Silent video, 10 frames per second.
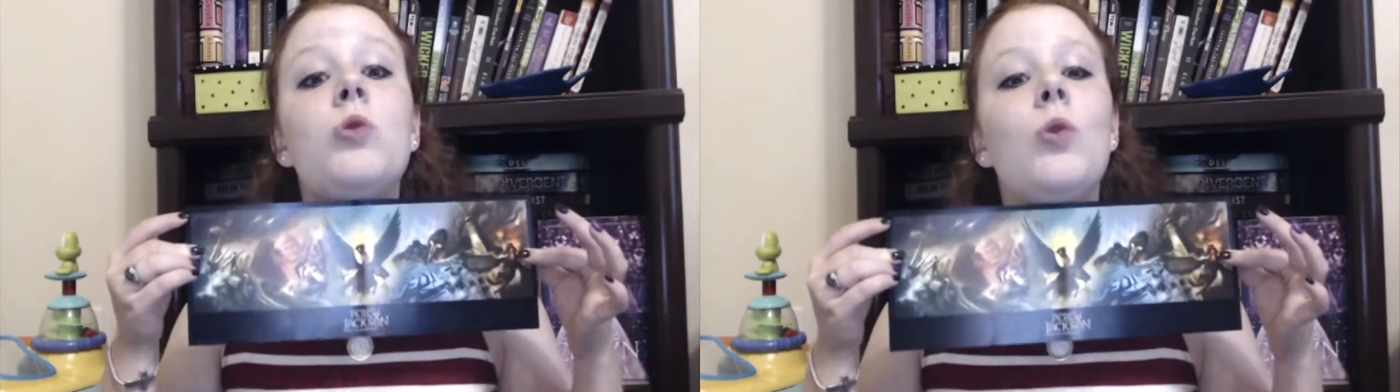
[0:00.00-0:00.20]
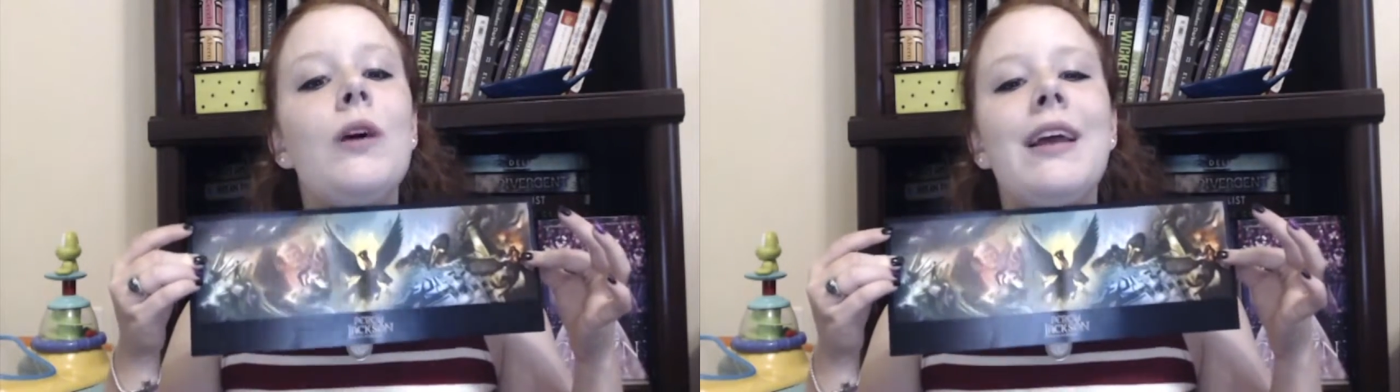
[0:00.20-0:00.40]

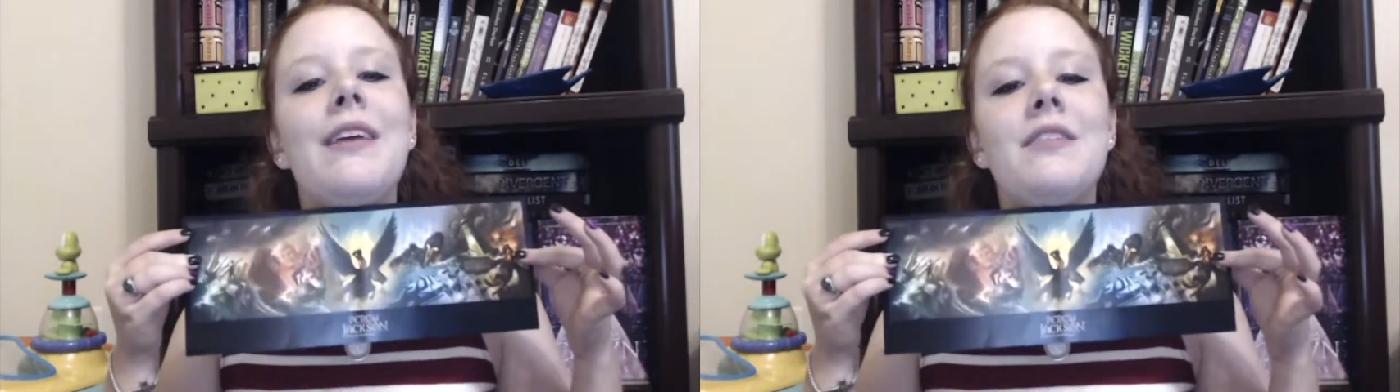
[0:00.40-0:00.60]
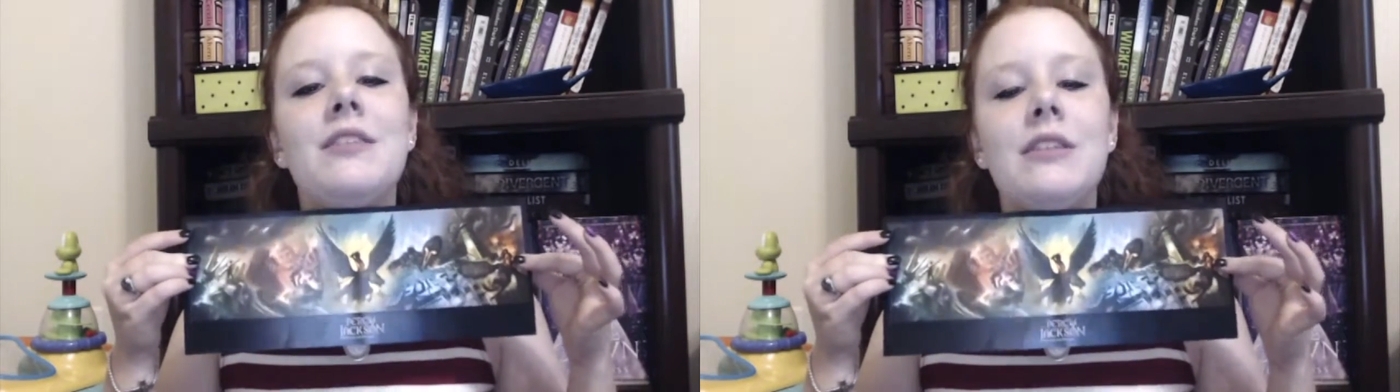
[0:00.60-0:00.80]
Or I can
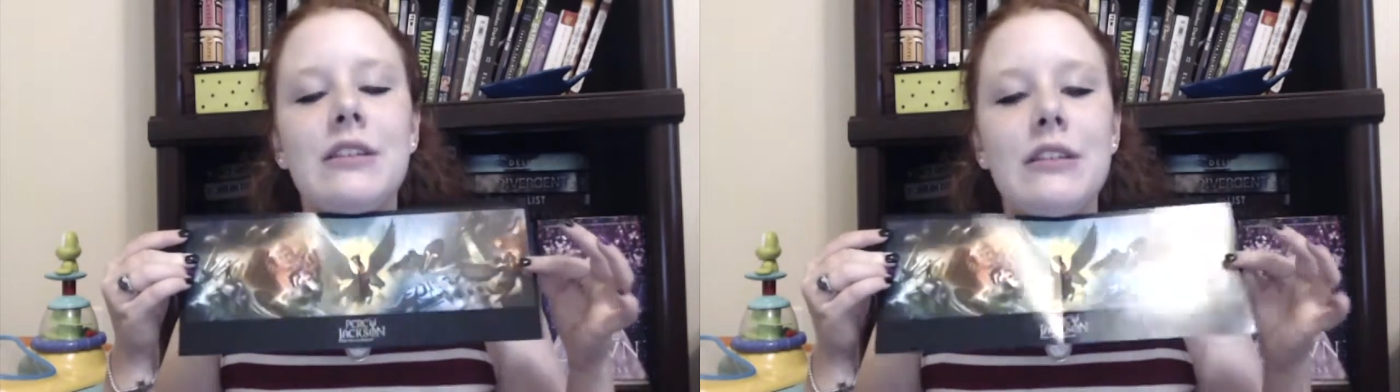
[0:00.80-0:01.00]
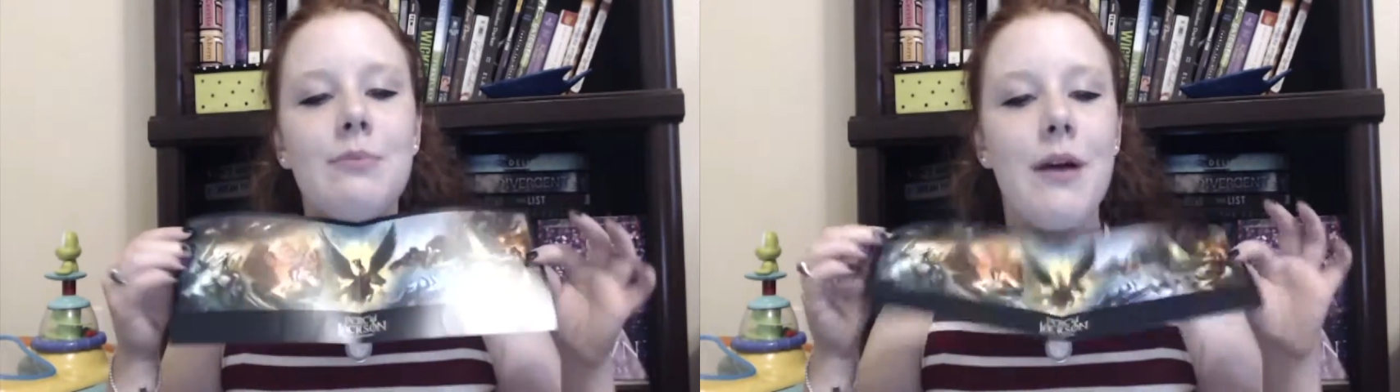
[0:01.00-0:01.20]
give it to
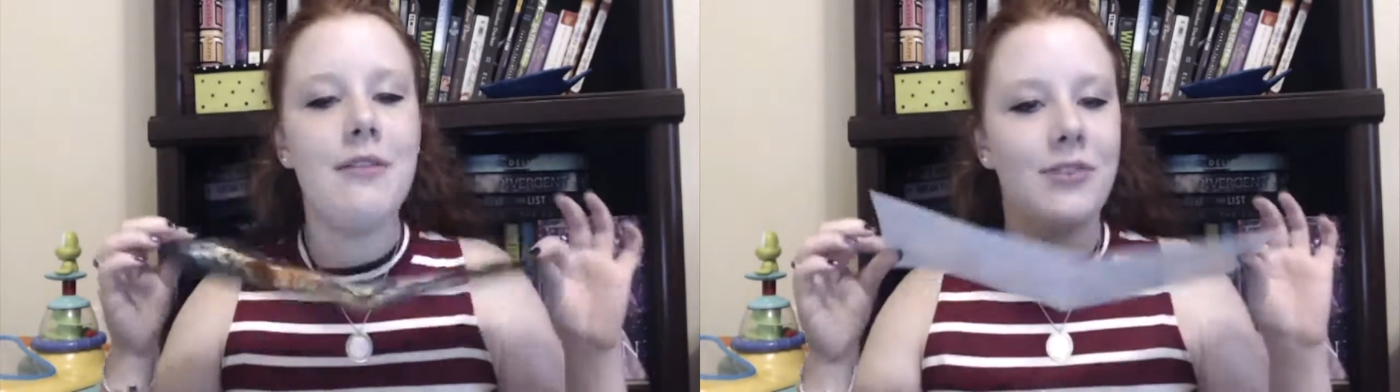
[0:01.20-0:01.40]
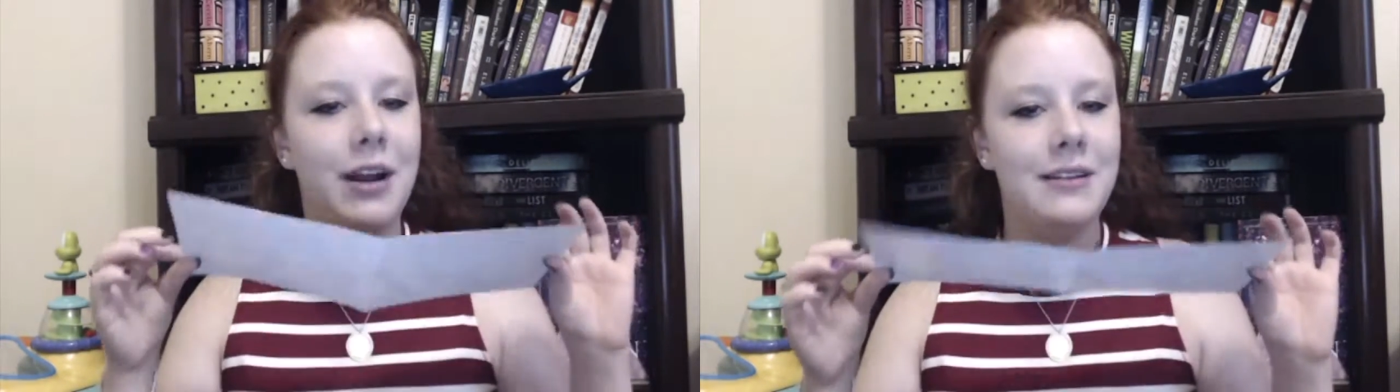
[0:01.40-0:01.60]
my
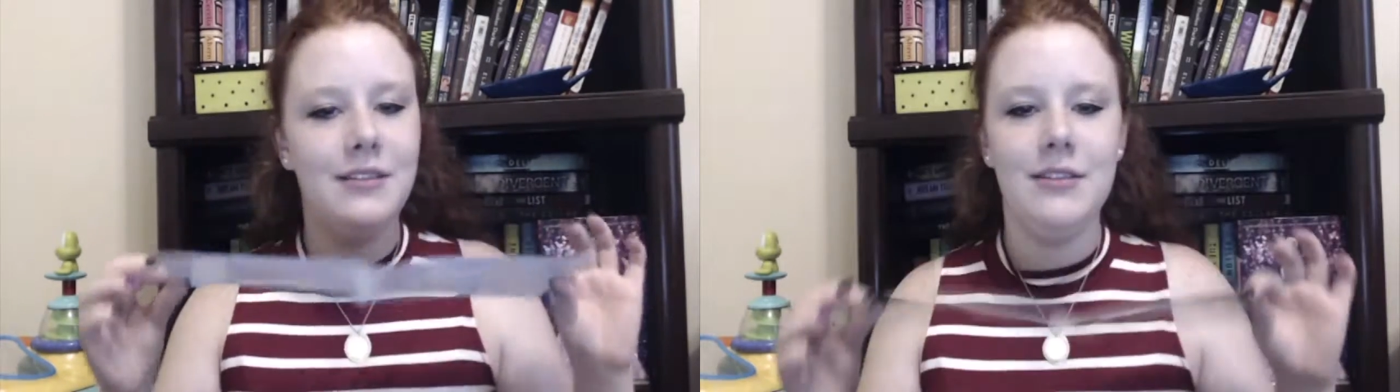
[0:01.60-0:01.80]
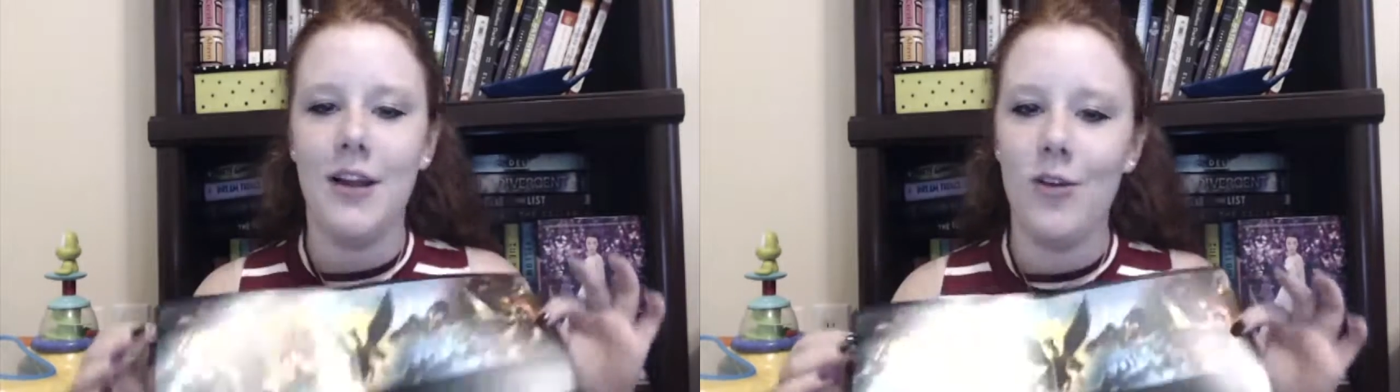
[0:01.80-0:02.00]
friend.
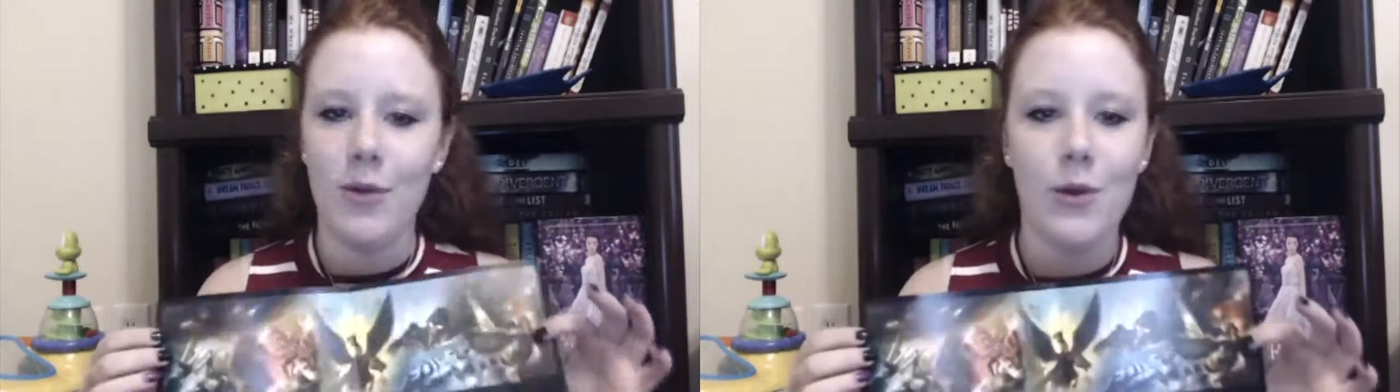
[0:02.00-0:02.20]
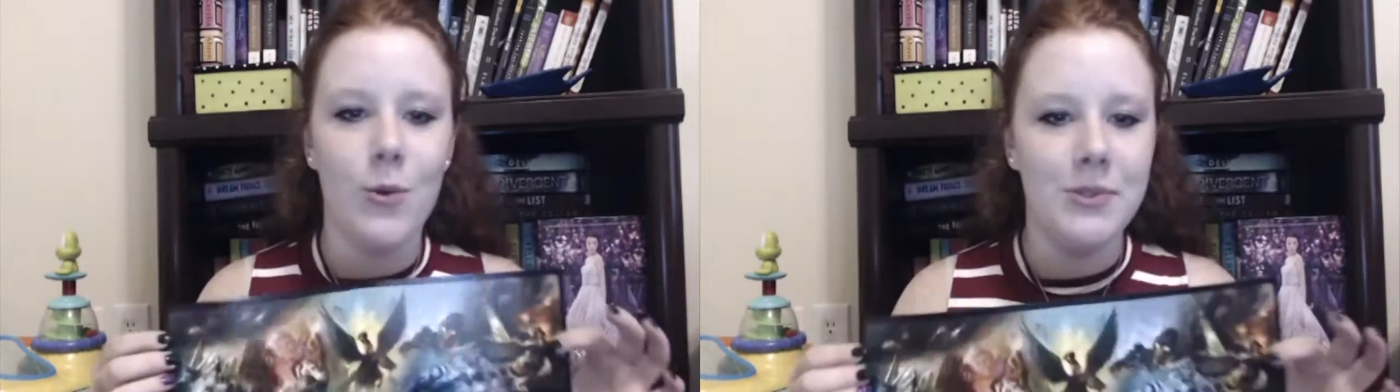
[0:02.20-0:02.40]
That would
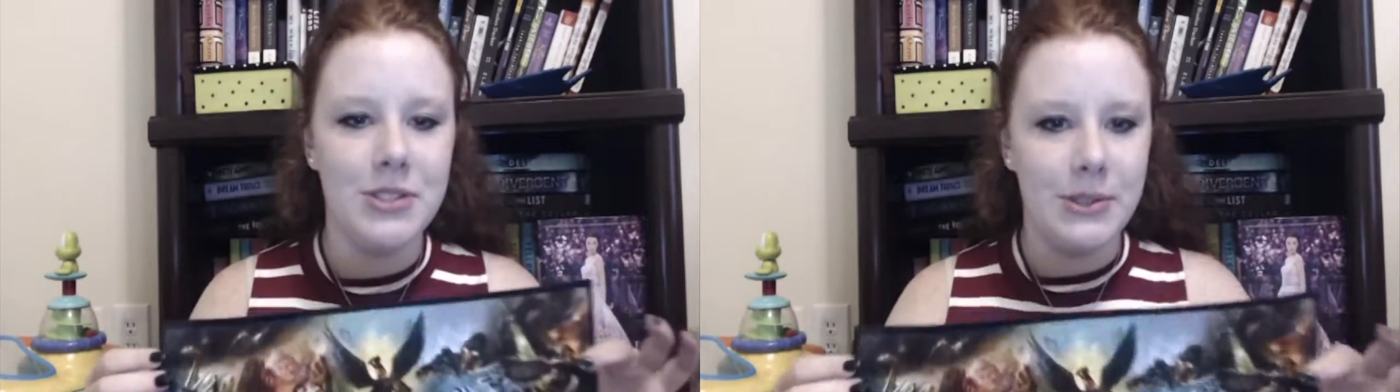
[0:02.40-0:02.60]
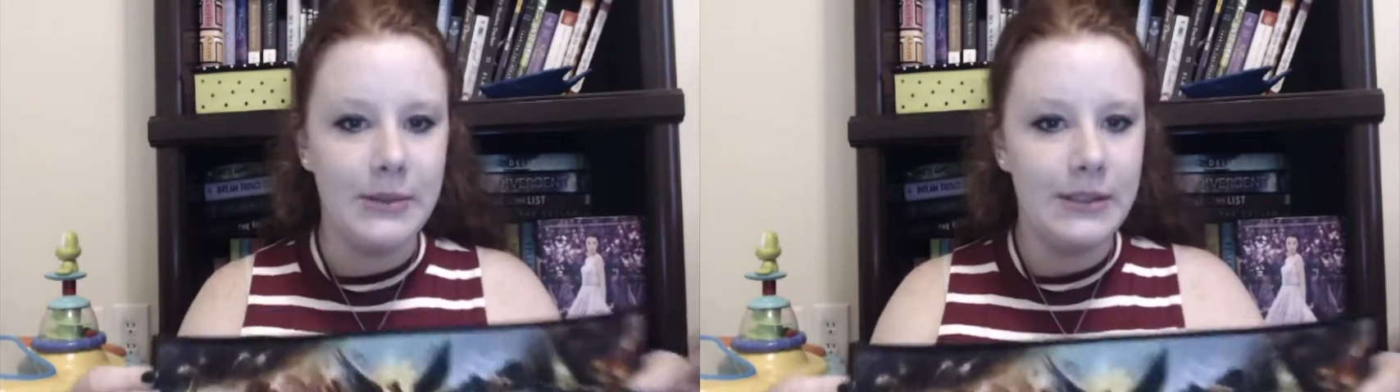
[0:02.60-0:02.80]
be cool
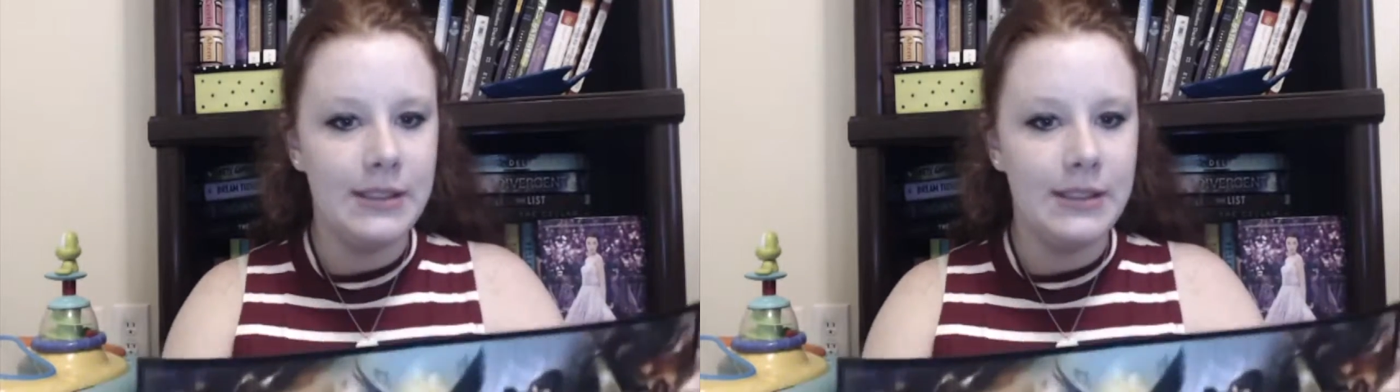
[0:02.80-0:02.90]
too.